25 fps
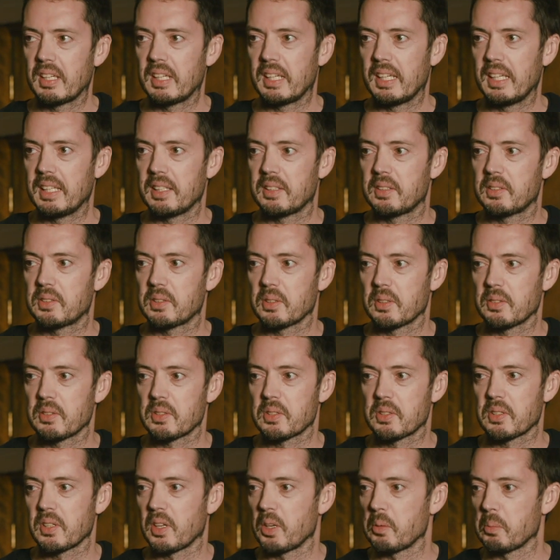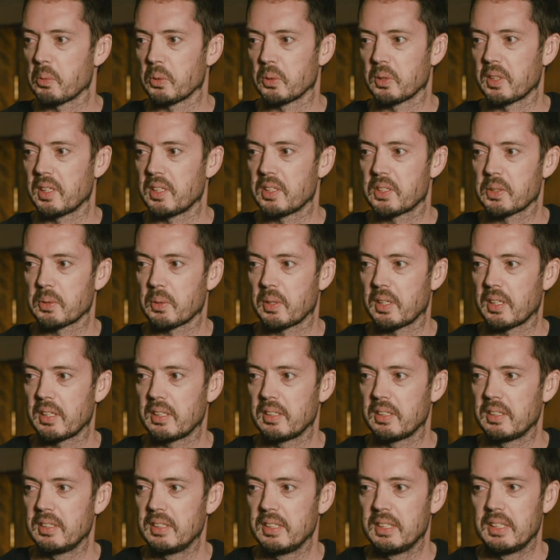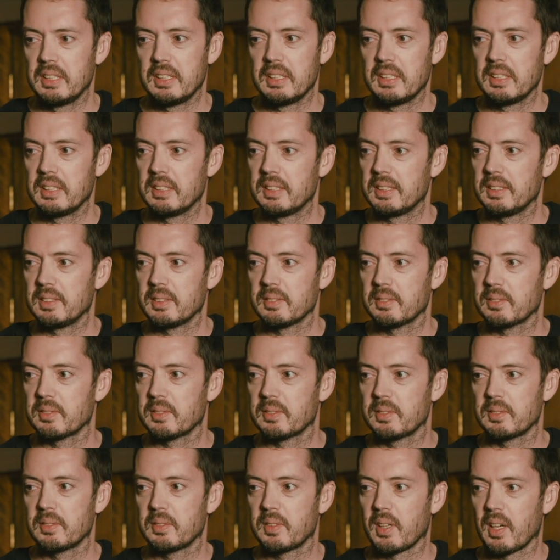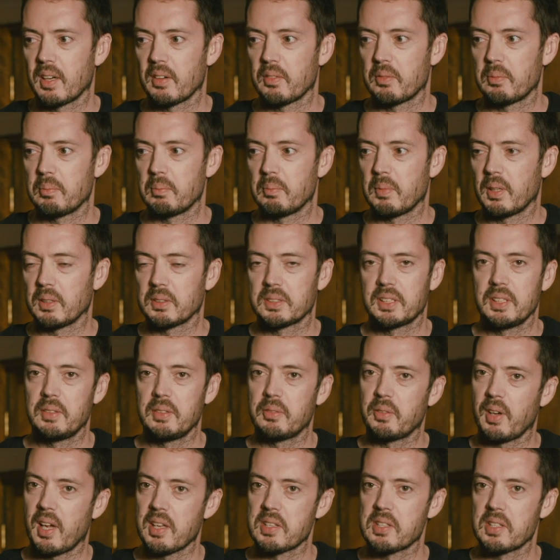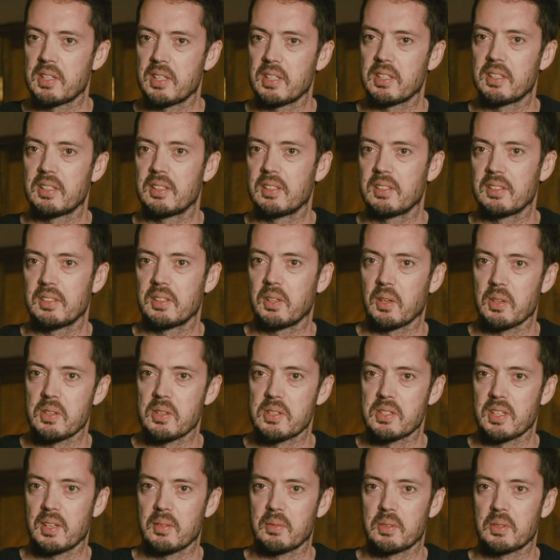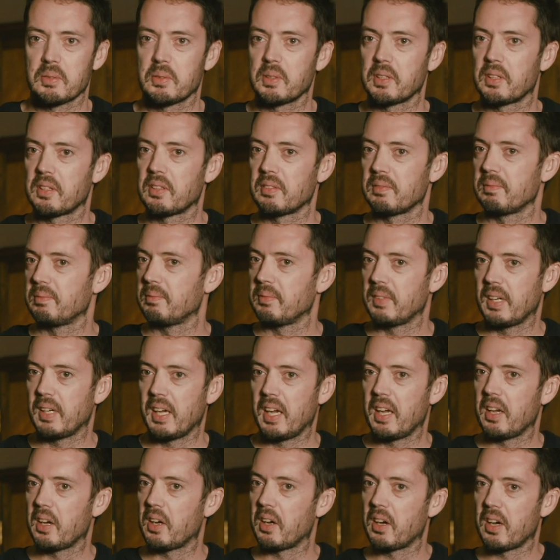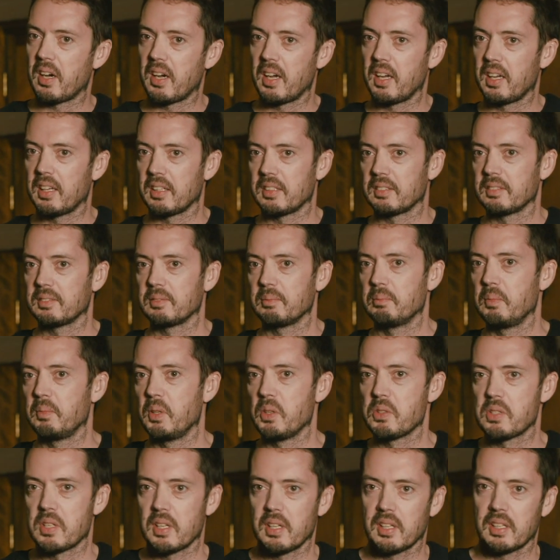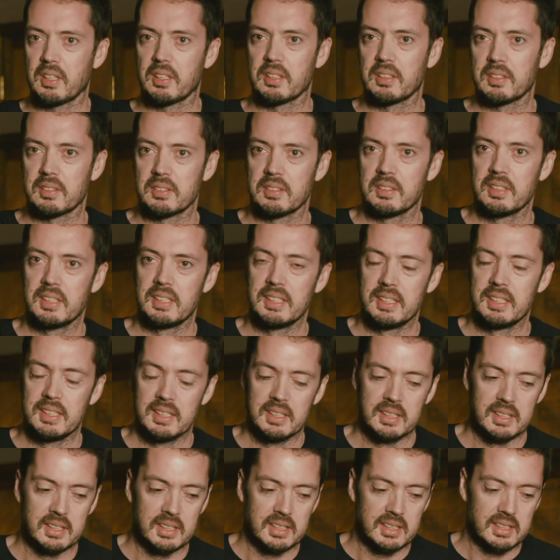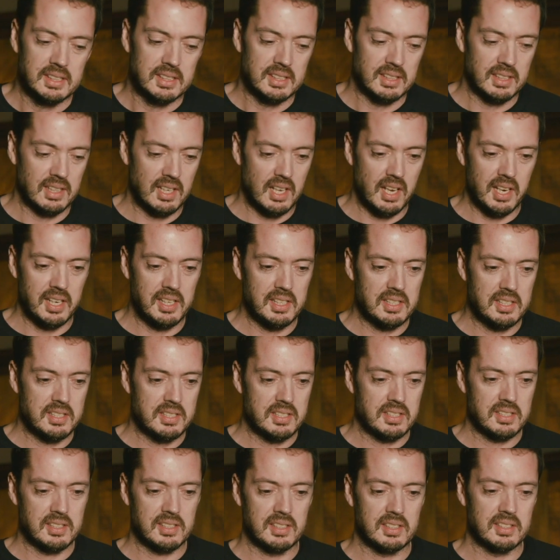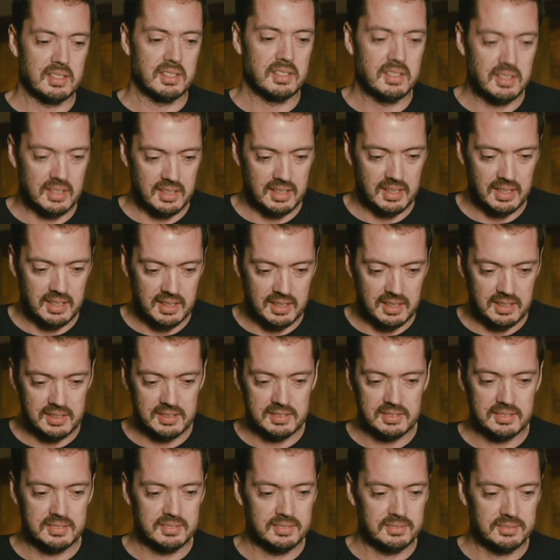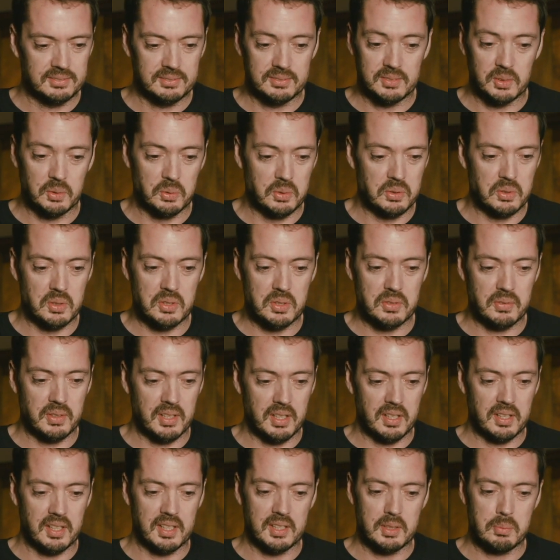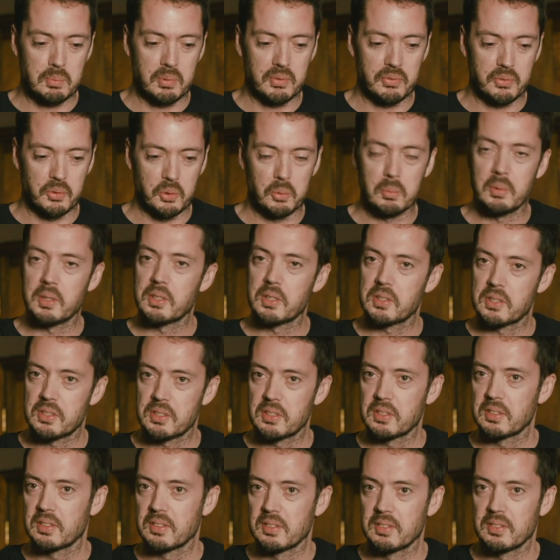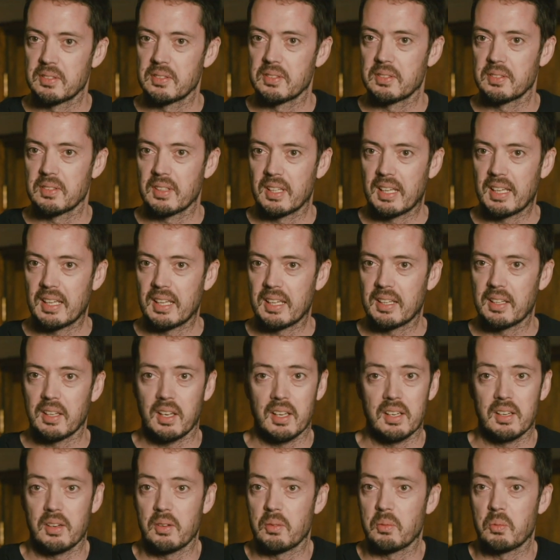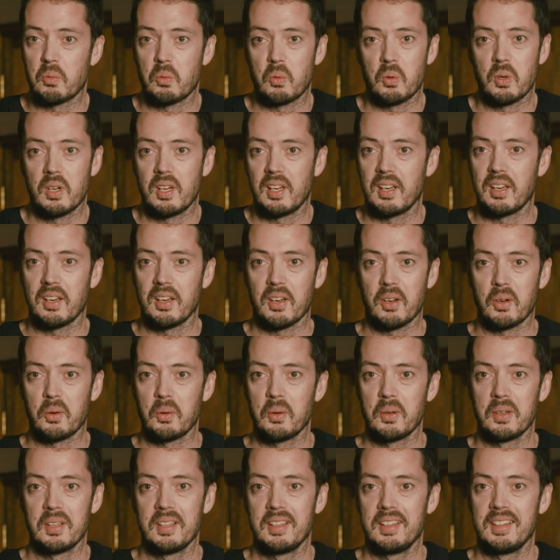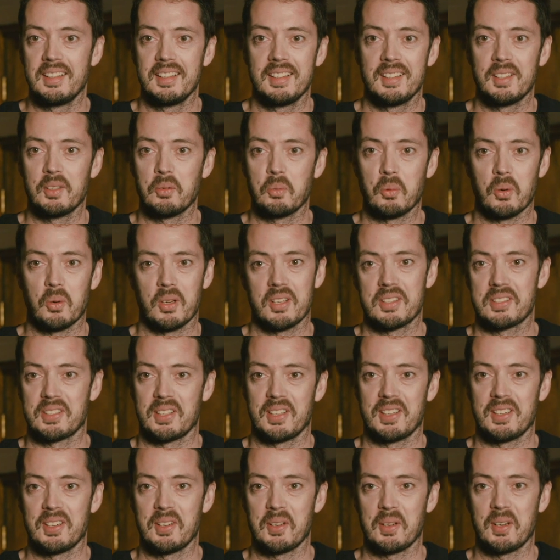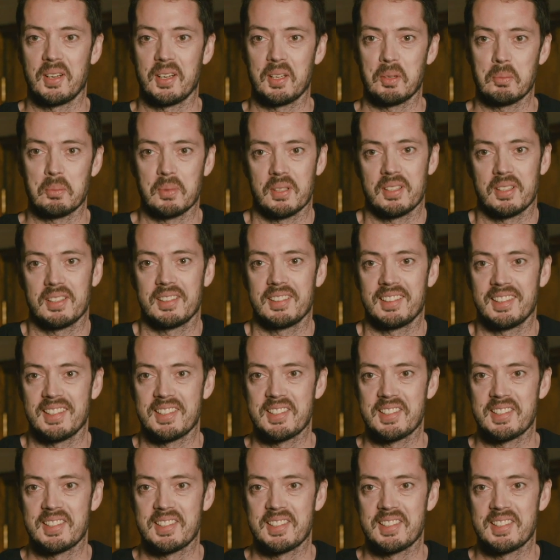it sort of snowballed into a kind of multifaceted concept with AI and music and light and all sorts of other things, performance. And I don't really know what it's going to look like, but